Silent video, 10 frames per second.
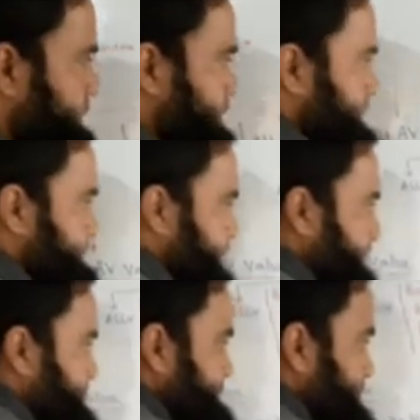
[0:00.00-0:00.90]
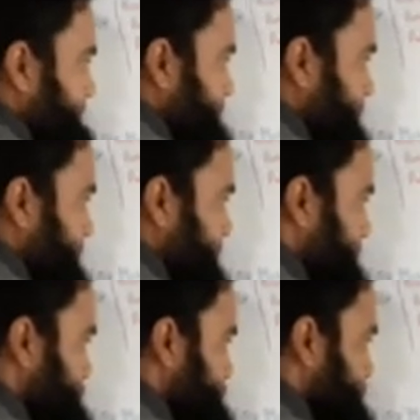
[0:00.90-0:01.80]
Because they resemble the
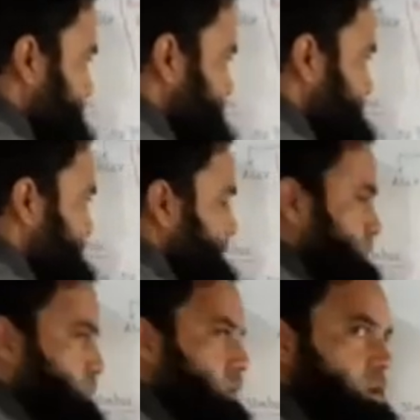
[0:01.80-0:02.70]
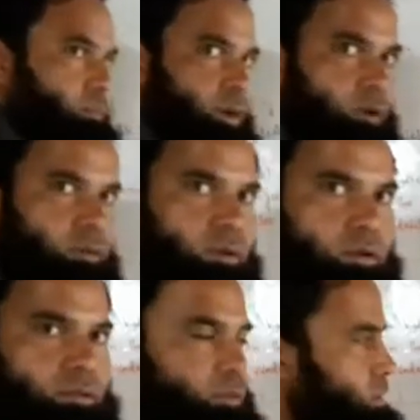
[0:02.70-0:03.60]
half moon. Semi means half,
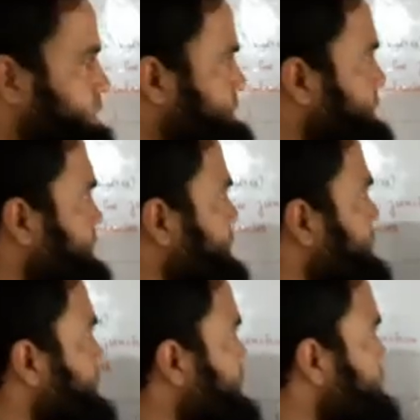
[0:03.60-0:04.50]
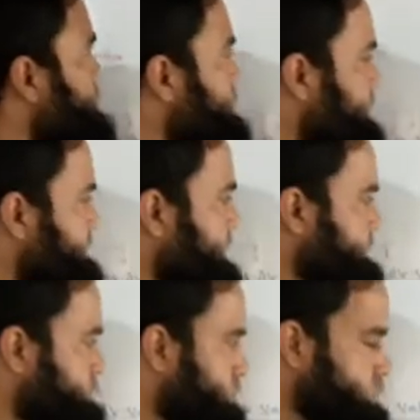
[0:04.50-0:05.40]
and this lunar
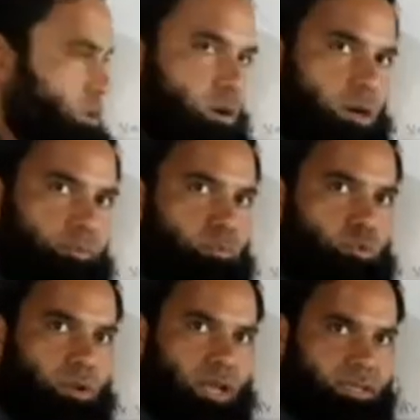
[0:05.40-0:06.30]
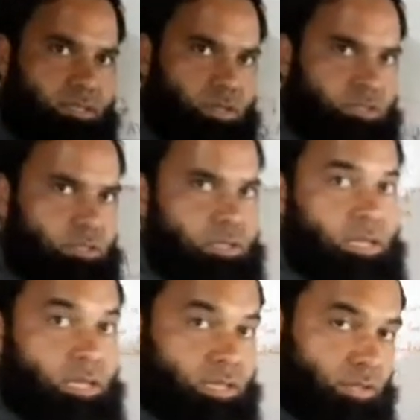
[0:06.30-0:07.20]
means moon, half moon like structure.
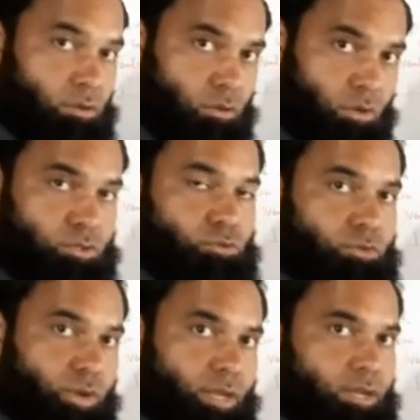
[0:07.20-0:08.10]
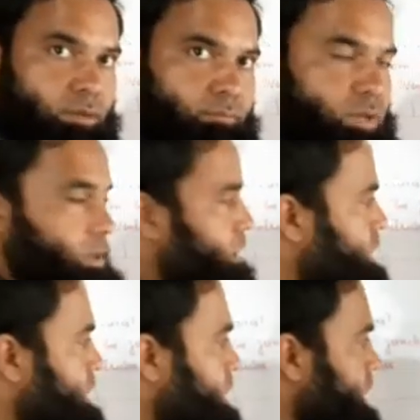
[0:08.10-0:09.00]
They are also 3 in number,
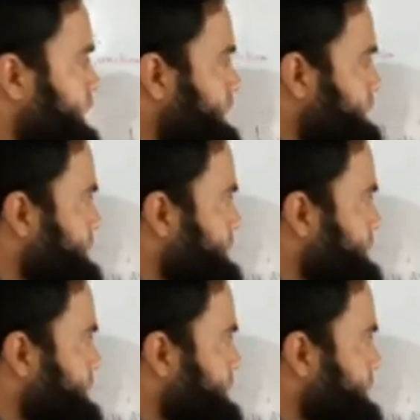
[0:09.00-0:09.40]
and